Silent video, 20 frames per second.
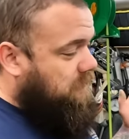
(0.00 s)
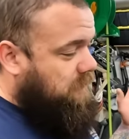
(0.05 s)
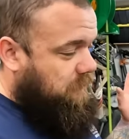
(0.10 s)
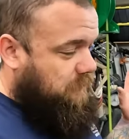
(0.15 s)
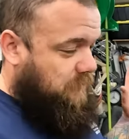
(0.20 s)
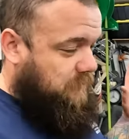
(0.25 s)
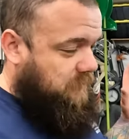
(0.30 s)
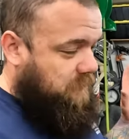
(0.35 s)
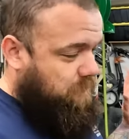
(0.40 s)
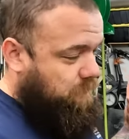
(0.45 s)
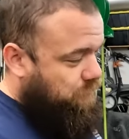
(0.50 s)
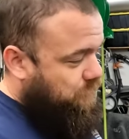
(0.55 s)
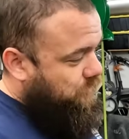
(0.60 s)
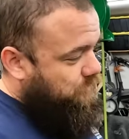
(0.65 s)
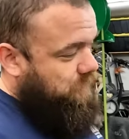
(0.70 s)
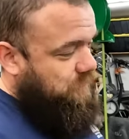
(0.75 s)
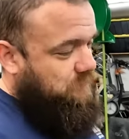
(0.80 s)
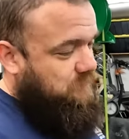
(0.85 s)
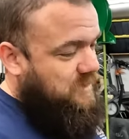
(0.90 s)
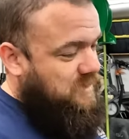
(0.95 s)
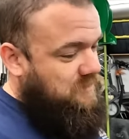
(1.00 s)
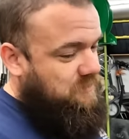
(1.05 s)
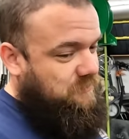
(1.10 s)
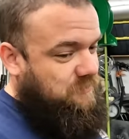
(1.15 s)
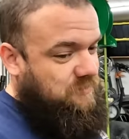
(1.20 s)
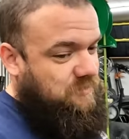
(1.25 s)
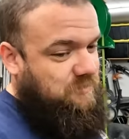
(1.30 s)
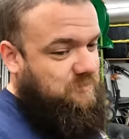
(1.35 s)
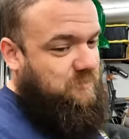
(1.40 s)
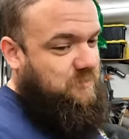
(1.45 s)
We're going to bolt the
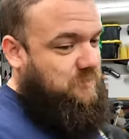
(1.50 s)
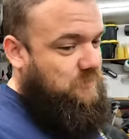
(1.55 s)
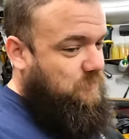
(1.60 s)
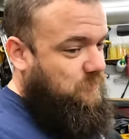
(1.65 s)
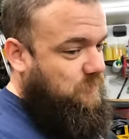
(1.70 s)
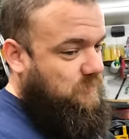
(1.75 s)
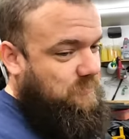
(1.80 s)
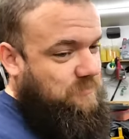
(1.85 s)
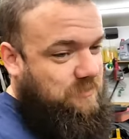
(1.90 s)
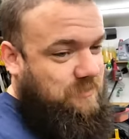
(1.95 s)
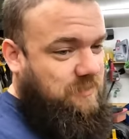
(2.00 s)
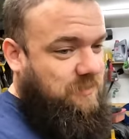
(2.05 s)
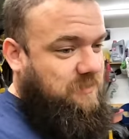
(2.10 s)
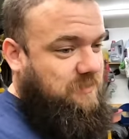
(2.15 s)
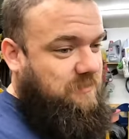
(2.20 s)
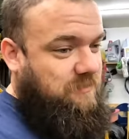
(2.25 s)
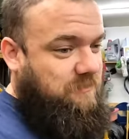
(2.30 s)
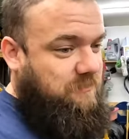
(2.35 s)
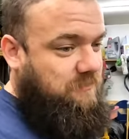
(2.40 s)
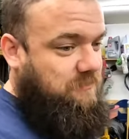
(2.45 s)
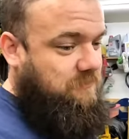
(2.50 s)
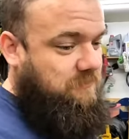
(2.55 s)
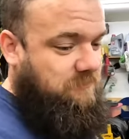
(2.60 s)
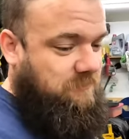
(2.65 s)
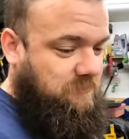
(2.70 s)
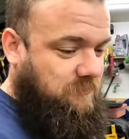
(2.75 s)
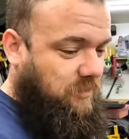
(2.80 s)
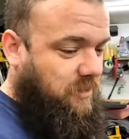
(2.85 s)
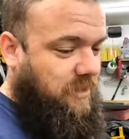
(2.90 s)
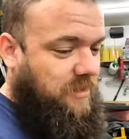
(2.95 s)
panels to it where it looks
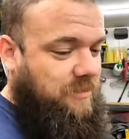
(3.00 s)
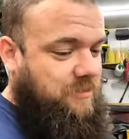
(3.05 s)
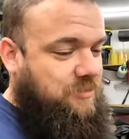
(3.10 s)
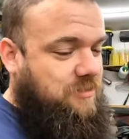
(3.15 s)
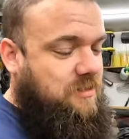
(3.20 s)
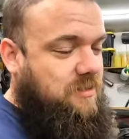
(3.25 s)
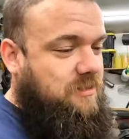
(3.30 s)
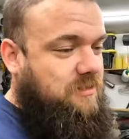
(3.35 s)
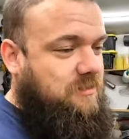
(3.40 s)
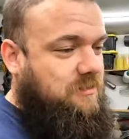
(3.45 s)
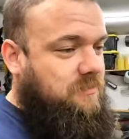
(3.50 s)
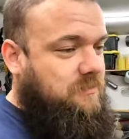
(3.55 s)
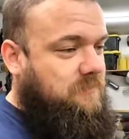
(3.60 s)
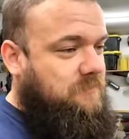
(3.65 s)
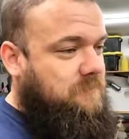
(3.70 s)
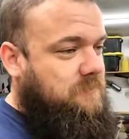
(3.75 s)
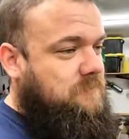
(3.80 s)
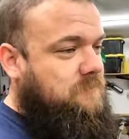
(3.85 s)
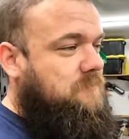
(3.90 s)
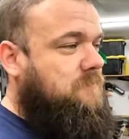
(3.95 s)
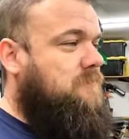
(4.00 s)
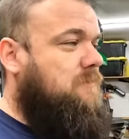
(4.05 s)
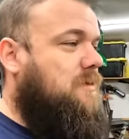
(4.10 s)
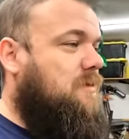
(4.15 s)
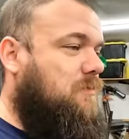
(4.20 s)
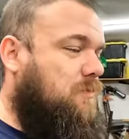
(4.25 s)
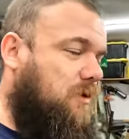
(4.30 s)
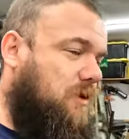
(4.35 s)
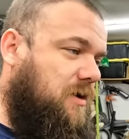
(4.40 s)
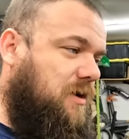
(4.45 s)
like a truck.
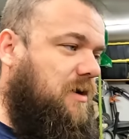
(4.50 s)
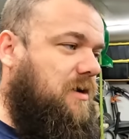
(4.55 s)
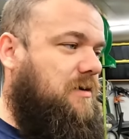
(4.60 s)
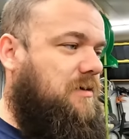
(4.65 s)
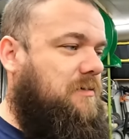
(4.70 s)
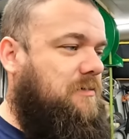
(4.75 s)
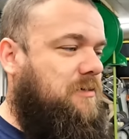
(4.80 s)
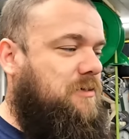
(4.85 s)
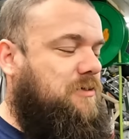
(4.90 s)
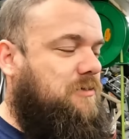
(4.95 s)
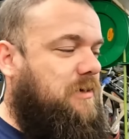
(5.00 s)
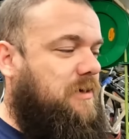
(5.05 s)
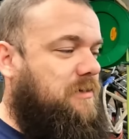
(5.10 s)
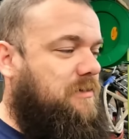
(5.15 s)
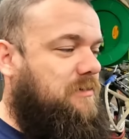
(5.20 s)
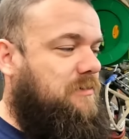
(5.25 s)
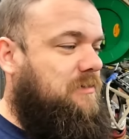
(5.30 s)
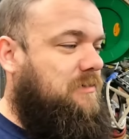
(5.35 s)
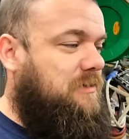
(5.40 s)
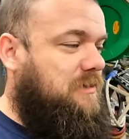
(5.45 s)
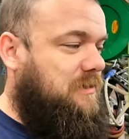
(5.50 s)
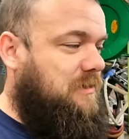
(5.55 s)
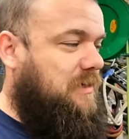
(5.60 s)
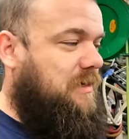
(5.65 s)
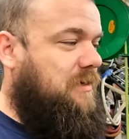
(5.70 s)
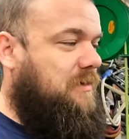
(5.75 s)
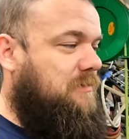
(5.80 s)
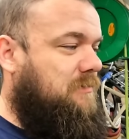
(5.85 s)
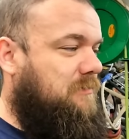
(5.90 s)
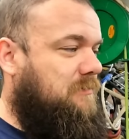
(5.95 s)
We're going to get it on the trailer
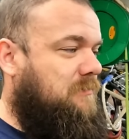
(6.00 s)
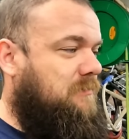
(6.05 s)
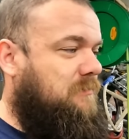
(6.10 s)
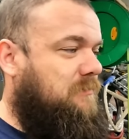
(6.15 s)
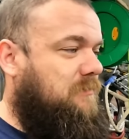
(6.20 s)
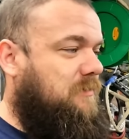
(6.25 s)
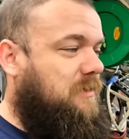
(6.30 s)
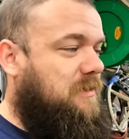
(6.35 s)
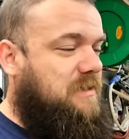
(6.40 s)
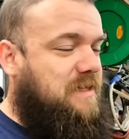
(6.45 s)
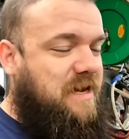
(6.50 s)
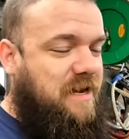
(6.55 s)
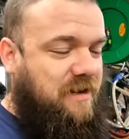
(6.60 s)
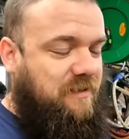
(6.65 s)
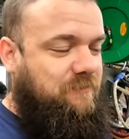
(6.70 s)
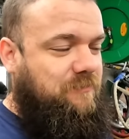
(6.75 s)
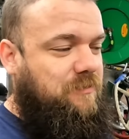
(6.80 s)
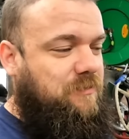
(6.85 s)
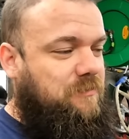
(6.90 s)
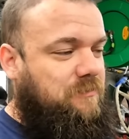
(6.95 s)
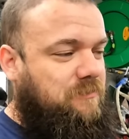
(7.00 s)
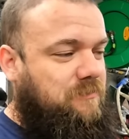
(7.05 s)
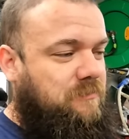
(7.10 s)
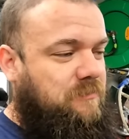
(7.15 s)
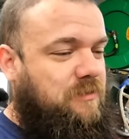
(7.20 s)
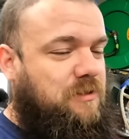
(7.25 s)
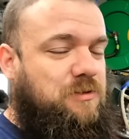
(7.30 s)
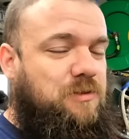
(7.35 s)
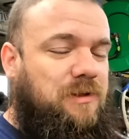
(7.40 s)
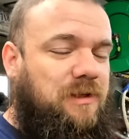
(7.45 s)
today because I have to
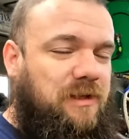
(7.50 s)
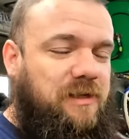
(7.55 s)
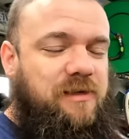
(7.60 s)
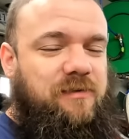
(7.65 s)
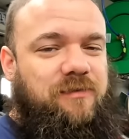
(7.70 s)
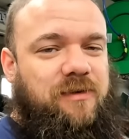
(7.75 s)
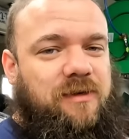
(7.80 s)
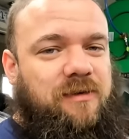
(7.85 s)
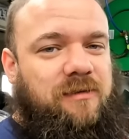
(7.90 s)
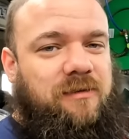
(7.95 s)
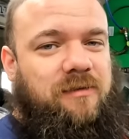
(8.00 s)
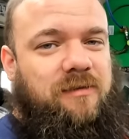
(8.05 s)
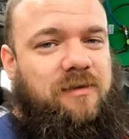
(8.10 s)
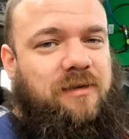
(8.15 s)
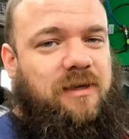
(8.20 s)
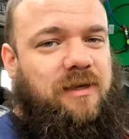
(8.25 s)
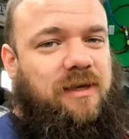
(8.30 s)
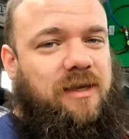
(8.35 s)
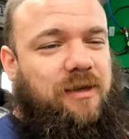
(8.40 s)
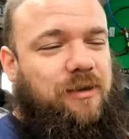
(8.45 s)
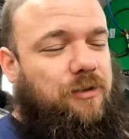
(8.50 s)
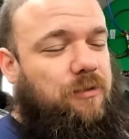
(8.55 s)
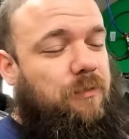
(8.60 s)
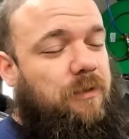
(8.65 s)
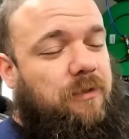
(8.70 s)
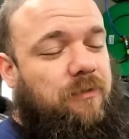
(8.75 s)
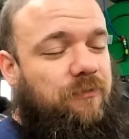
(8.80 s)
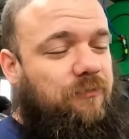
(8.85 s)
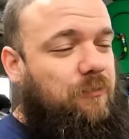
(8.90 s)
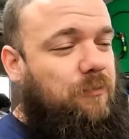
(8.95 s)
because we're leaving at like
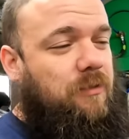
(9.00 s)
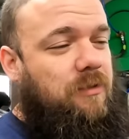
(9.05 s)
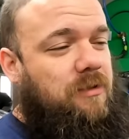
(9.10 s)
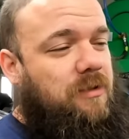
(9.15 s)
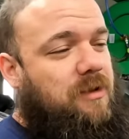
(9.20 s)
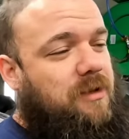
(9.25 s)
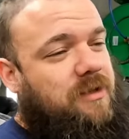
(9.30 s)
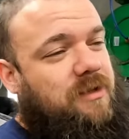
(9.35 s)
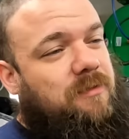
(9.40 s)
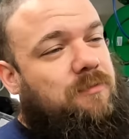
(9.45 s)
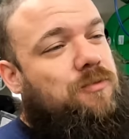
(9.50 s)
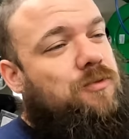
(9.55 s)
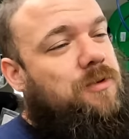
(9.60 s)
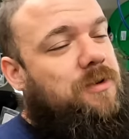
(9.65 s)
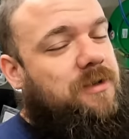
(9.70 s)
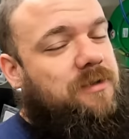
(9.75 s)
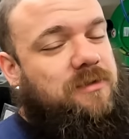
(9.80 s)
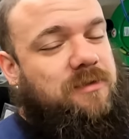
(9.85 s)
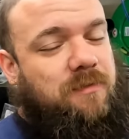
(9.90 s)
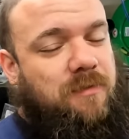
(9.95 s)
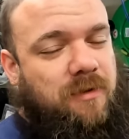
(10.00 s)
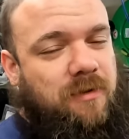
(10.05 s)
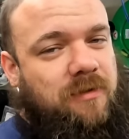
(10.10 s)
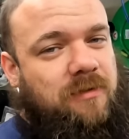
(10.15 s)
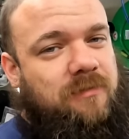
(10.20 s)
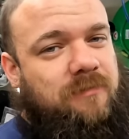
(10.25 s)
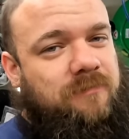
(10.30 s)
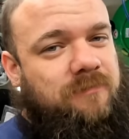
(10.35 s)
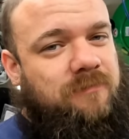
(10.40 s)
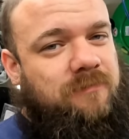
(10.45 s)
3 or 4 o'clock in the morning tomorrow.
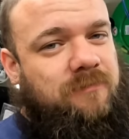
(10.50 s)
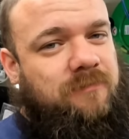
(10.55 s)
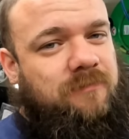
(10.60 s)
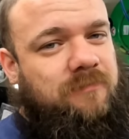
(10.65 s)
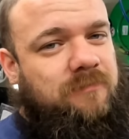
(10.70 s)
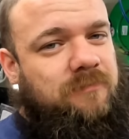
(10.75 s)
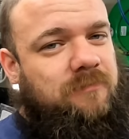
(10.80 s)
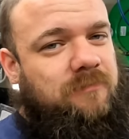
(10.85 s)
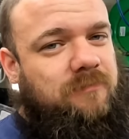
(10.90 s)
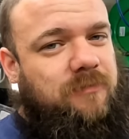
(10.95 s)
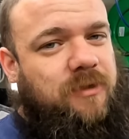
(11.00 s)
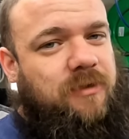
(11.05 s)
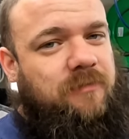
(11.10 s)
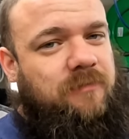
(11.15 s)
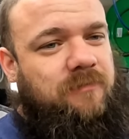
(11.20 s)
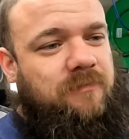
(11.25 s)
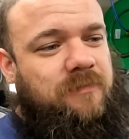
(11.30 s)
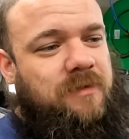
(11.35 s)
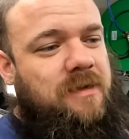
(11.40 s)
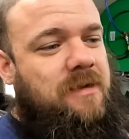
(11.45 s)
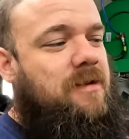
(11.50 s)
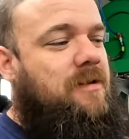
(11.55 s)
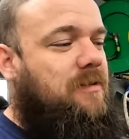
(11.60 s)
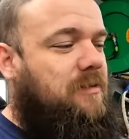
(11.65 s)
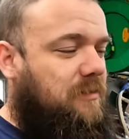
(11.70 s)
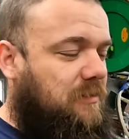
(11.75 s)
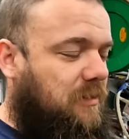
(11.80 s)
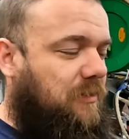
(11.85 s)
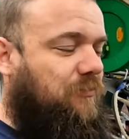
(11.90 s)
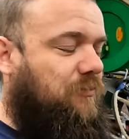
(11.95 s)
So
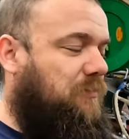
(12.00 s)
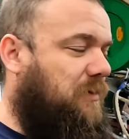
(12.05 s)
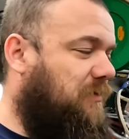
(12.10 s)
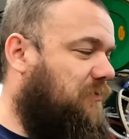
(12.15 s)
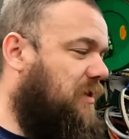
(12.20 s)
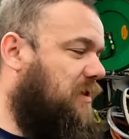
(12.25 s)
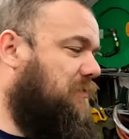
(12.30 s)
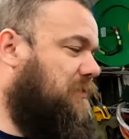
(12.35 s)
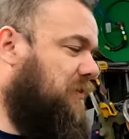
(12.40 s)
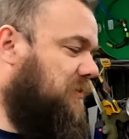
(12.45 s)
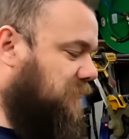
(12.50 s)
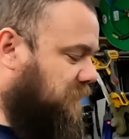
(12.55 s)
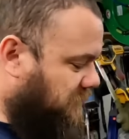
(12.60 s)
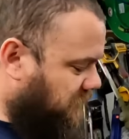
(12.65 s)
enough for me rambling.